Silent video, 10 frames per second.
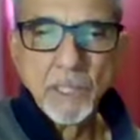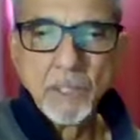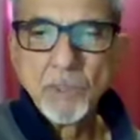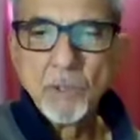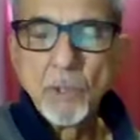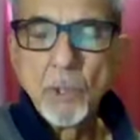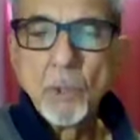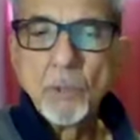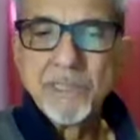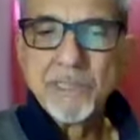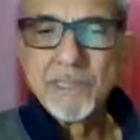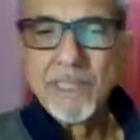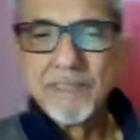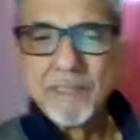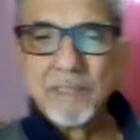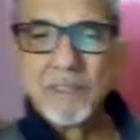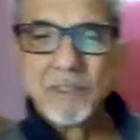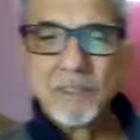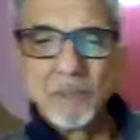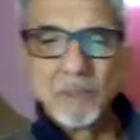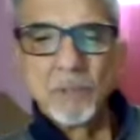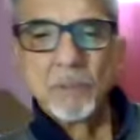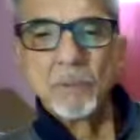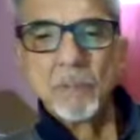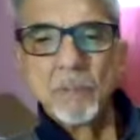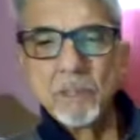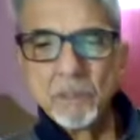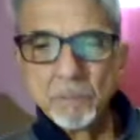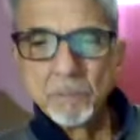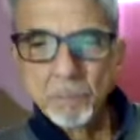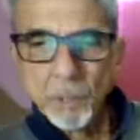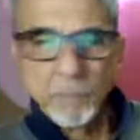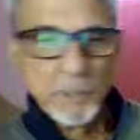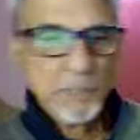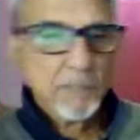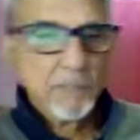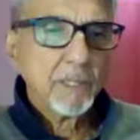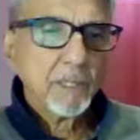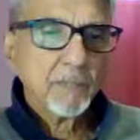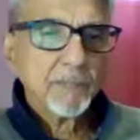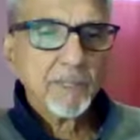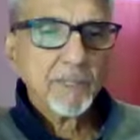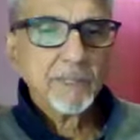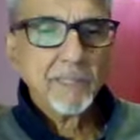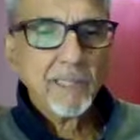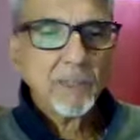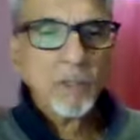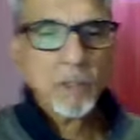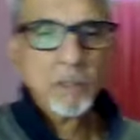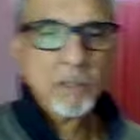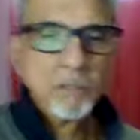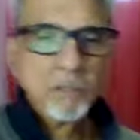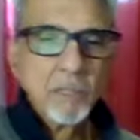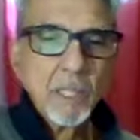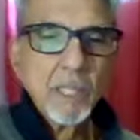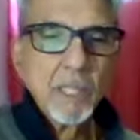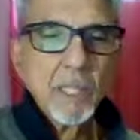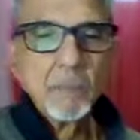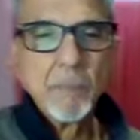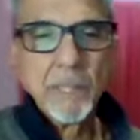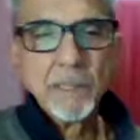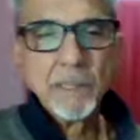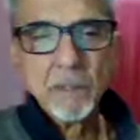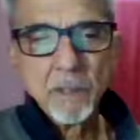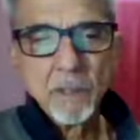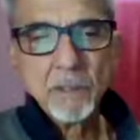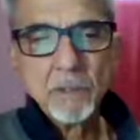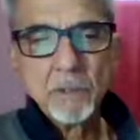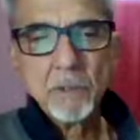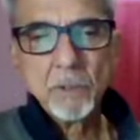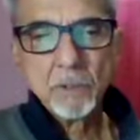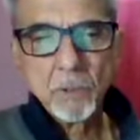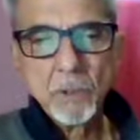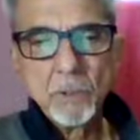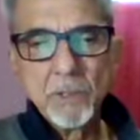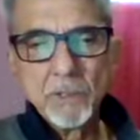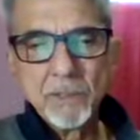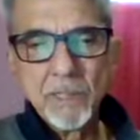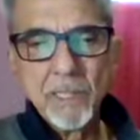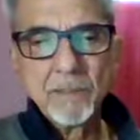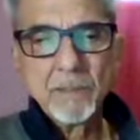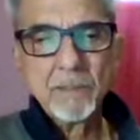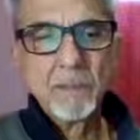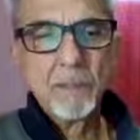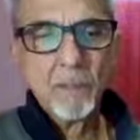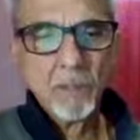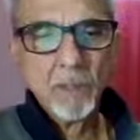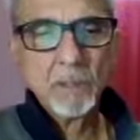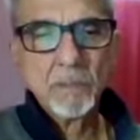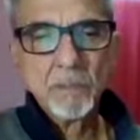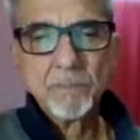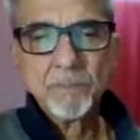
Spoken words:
Even though sense control is the property of the sense organs, but in order to control the sense organs,